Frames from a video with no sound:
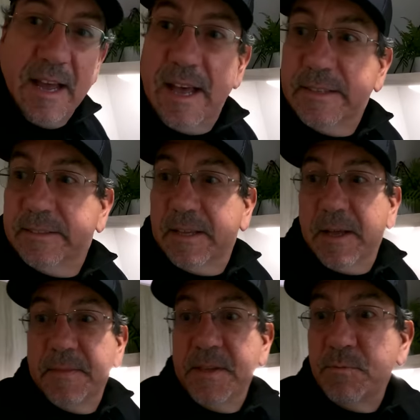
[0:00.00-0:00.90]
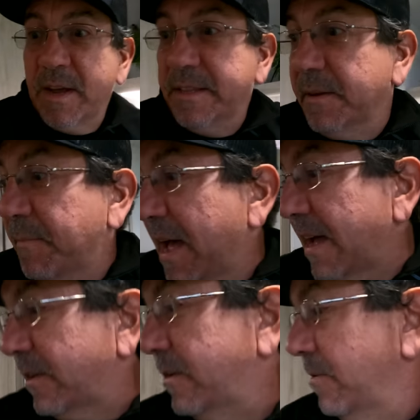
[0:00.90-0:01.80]
And this one in the
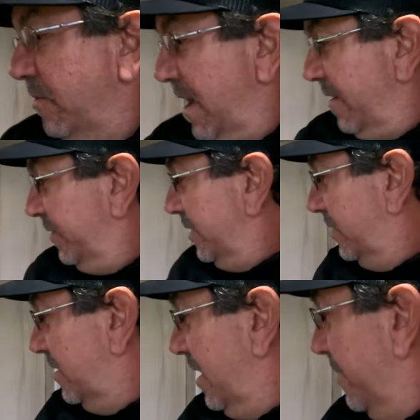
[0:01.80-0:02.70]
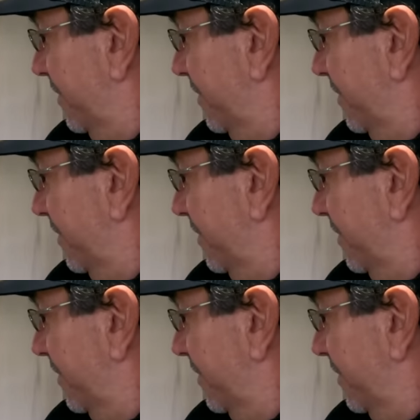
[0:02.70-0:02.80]
back, you will have this